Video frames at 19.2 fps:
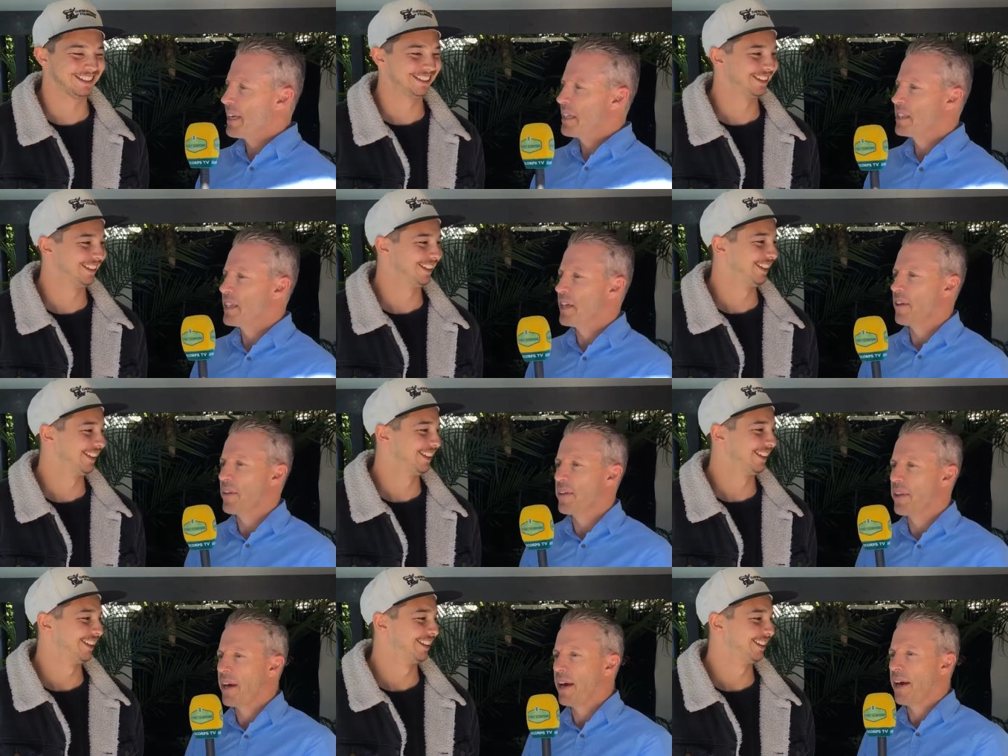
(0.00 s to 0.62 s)

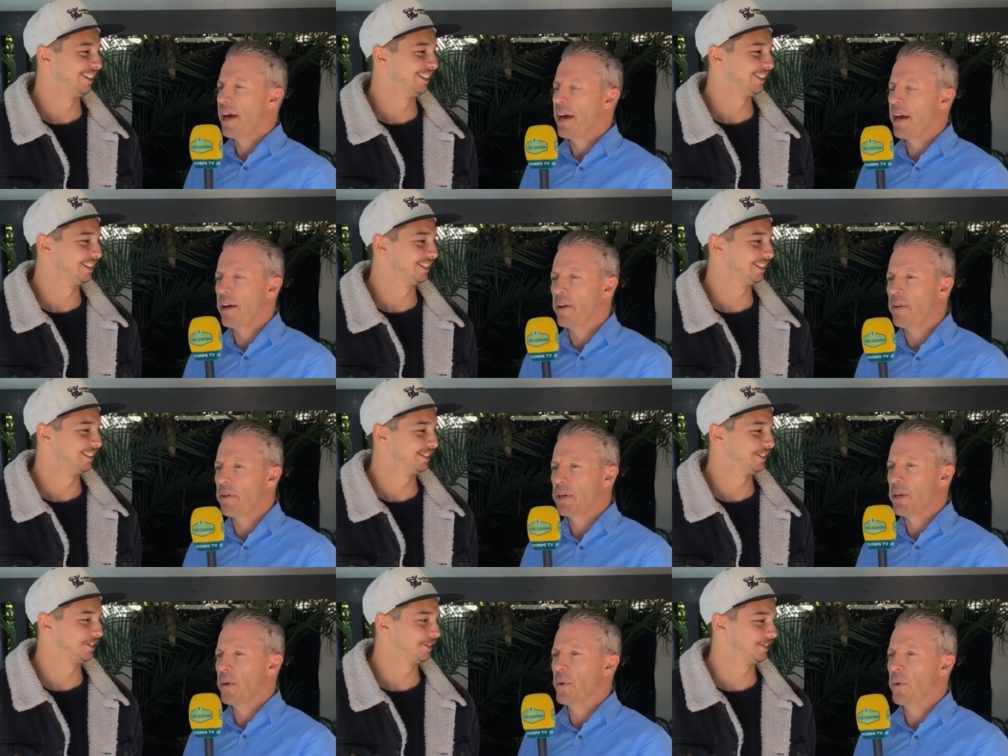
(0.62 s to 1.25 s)
Speaker 1: yourself? How
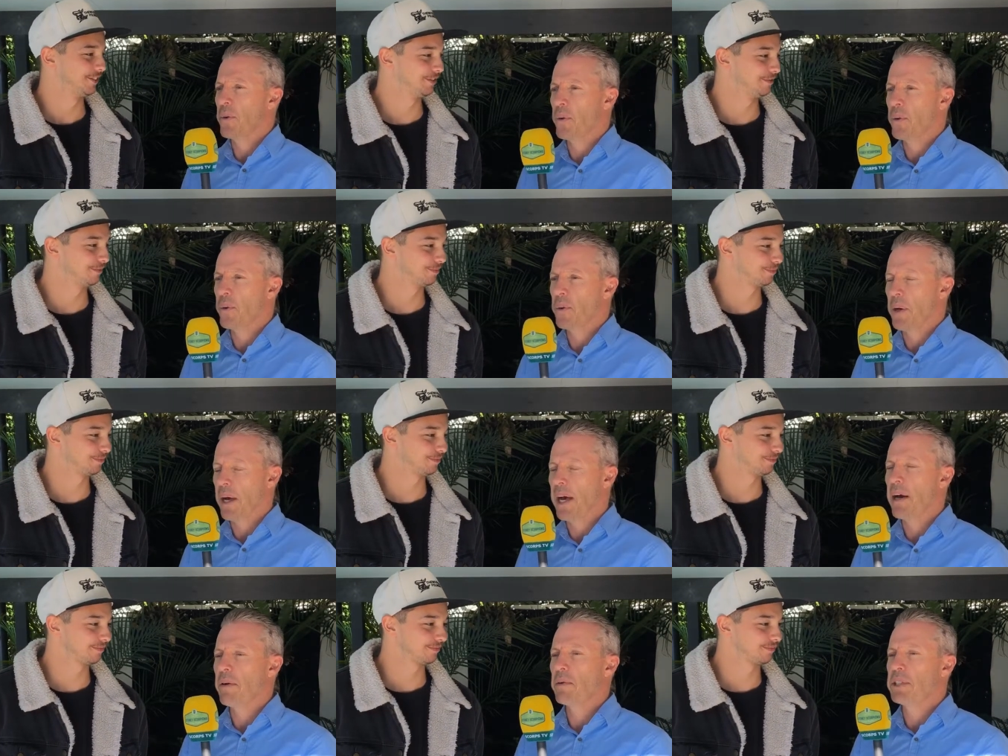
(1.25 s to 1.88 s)
your
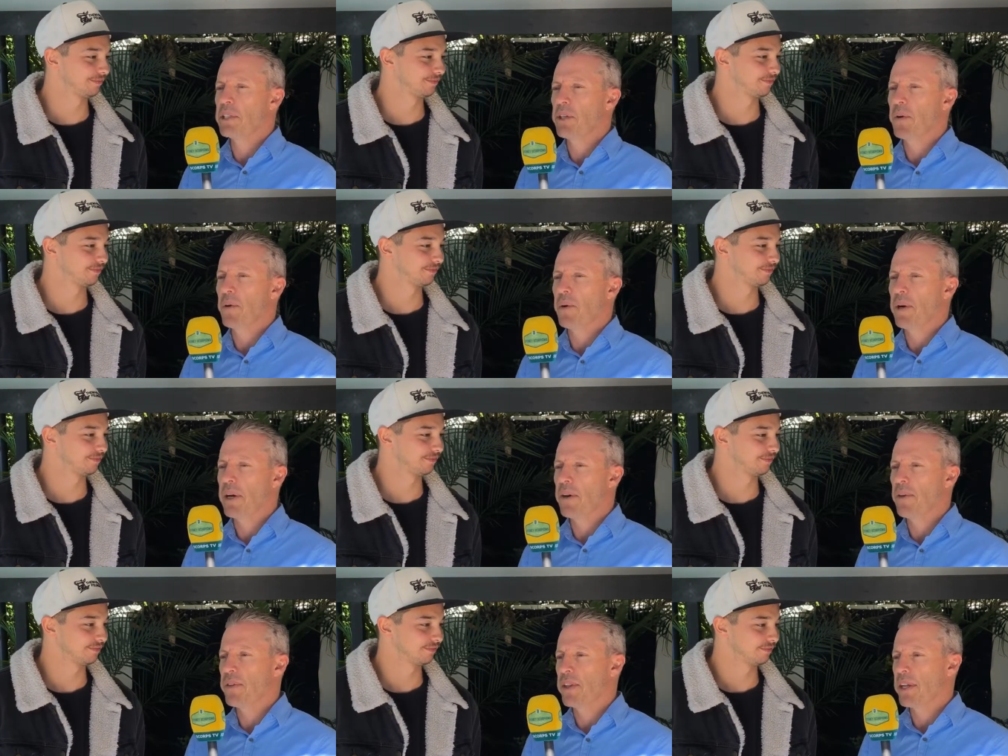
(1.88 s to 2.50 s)
how is your
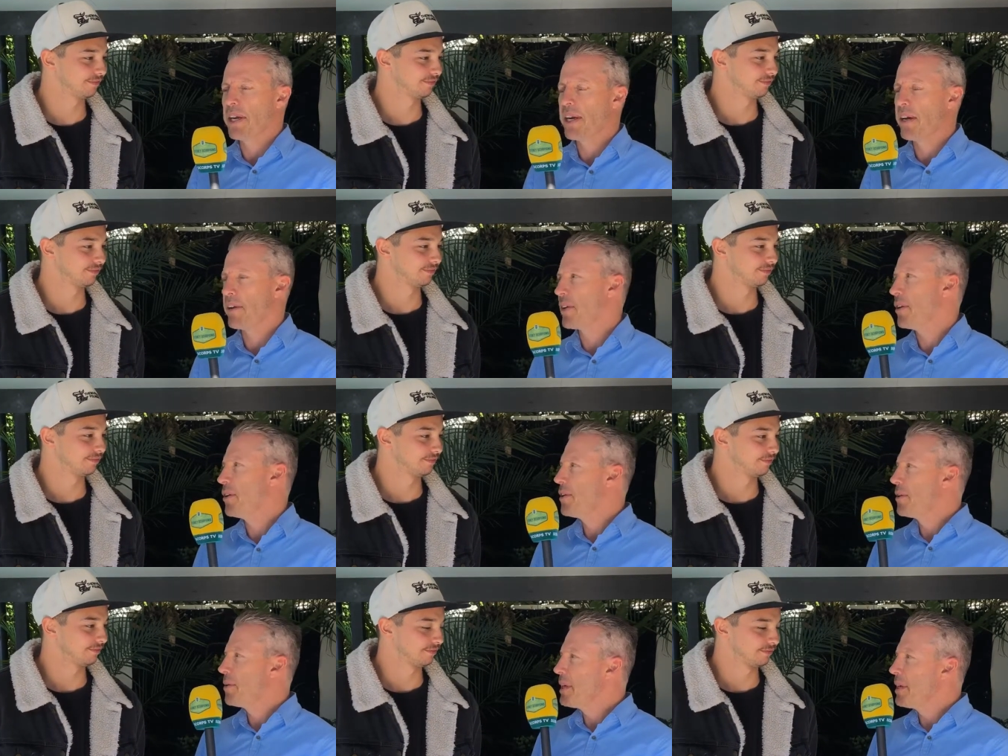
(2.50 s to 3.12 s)
health and how are
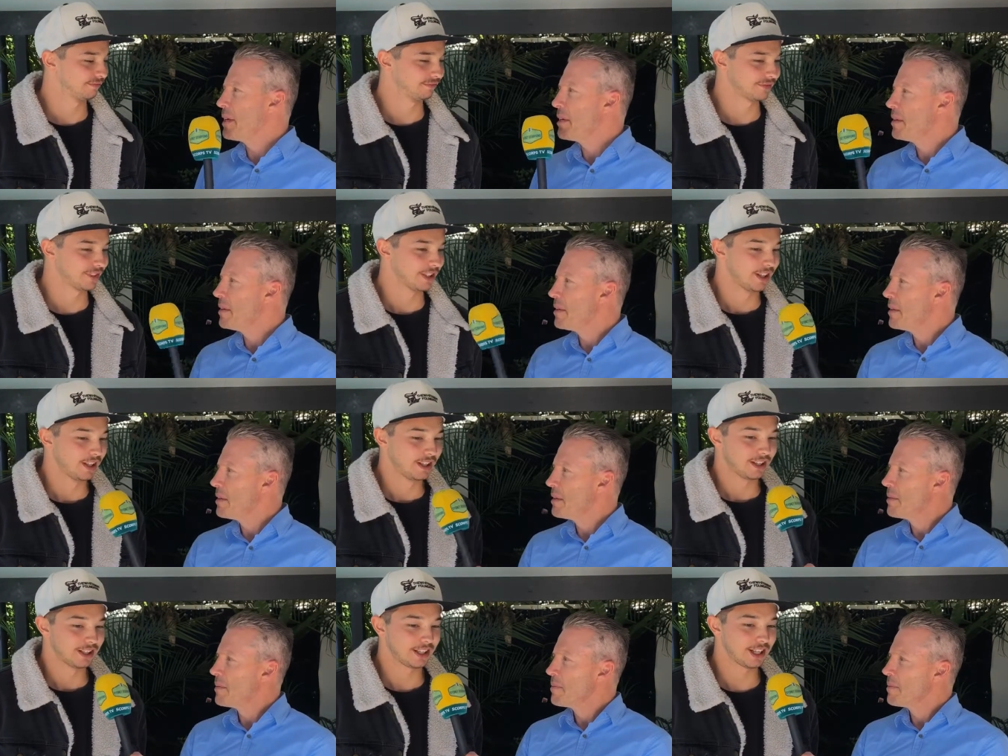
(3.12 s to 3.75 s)
you doing?
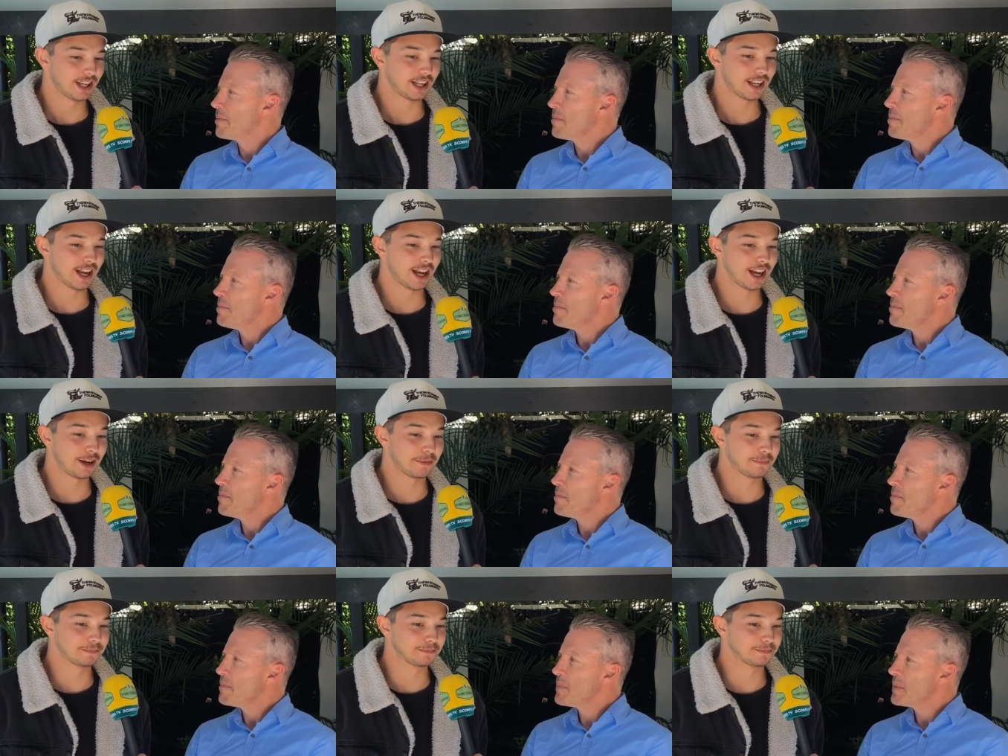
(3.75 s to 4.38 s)
Yeah,
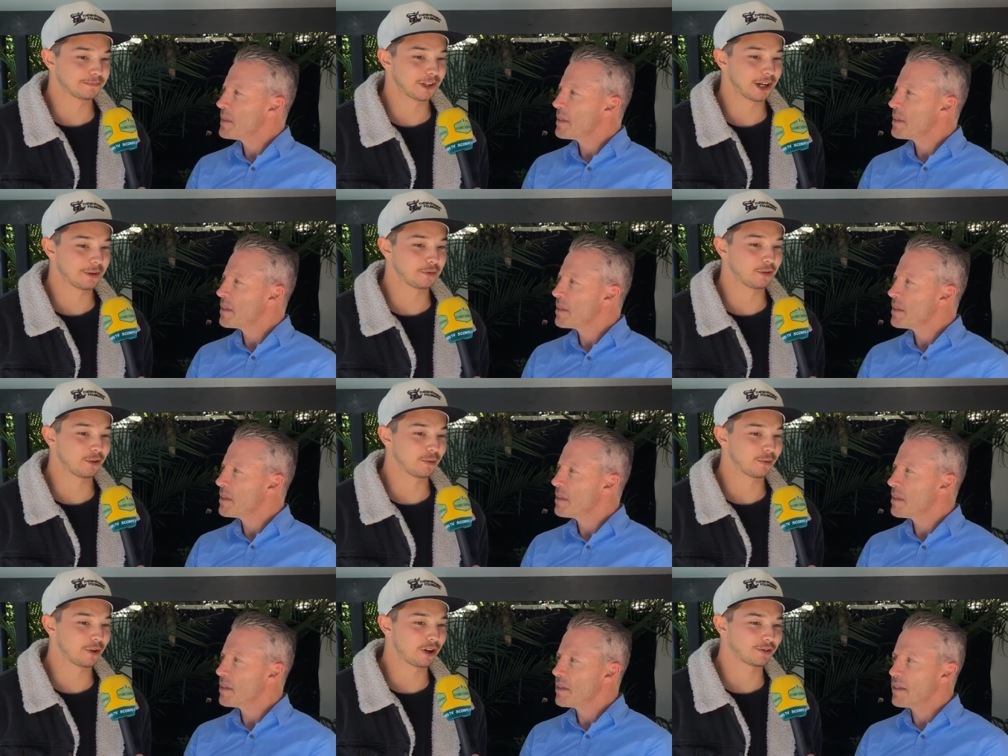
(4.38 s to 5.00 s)
um, I'm
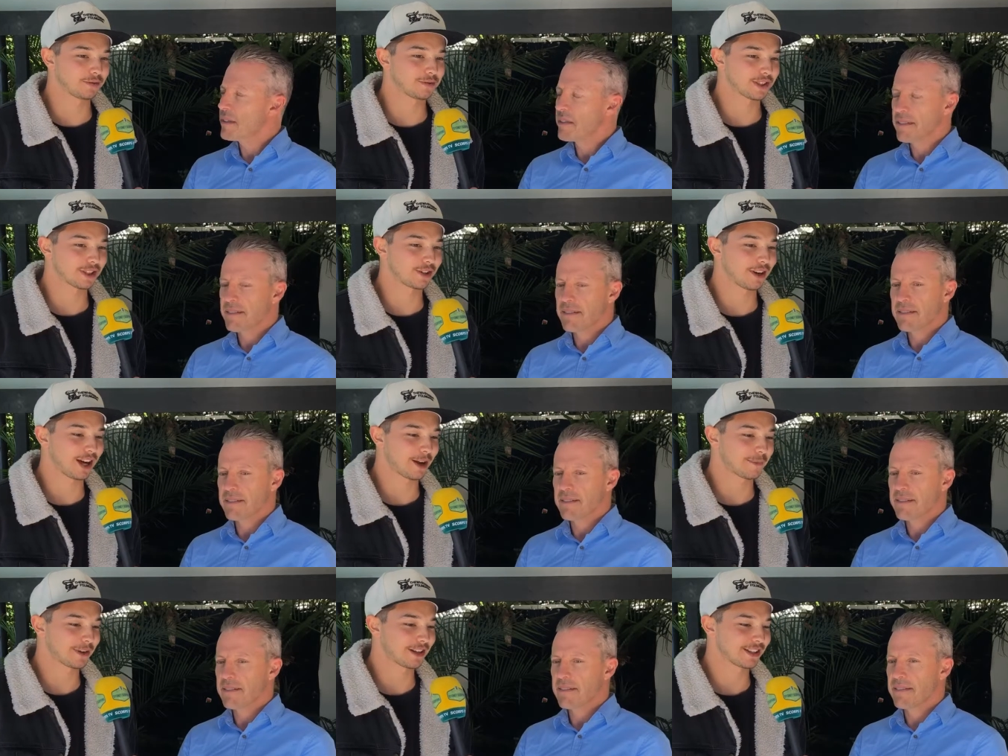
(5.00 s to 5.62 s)
doing well. Still
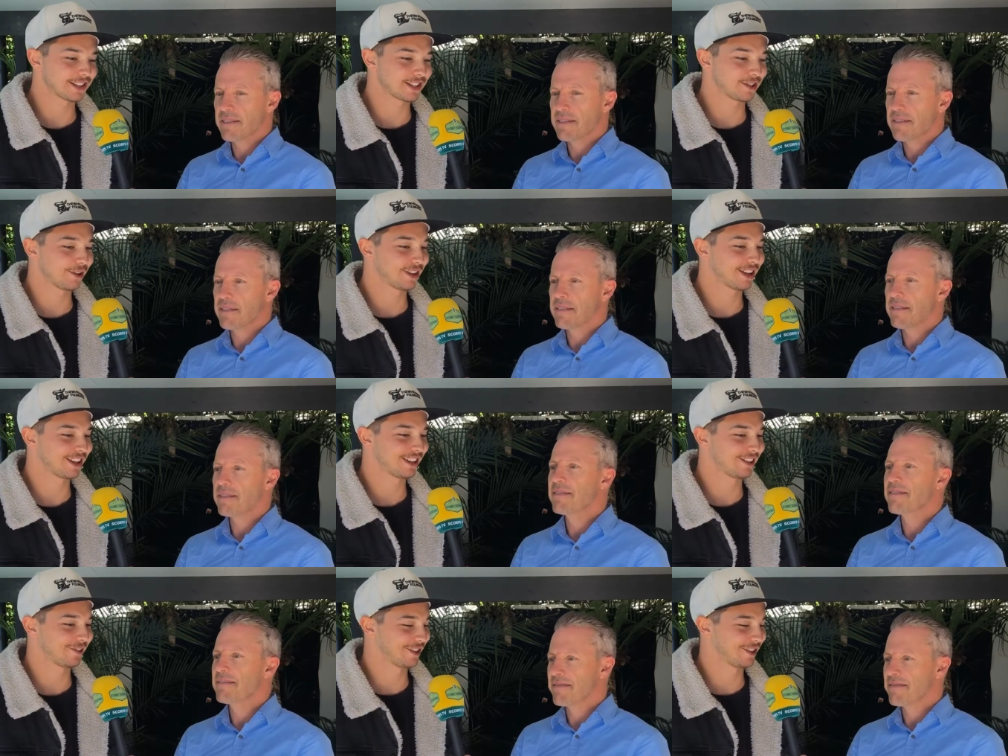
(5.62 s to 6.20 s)
happy. Still here,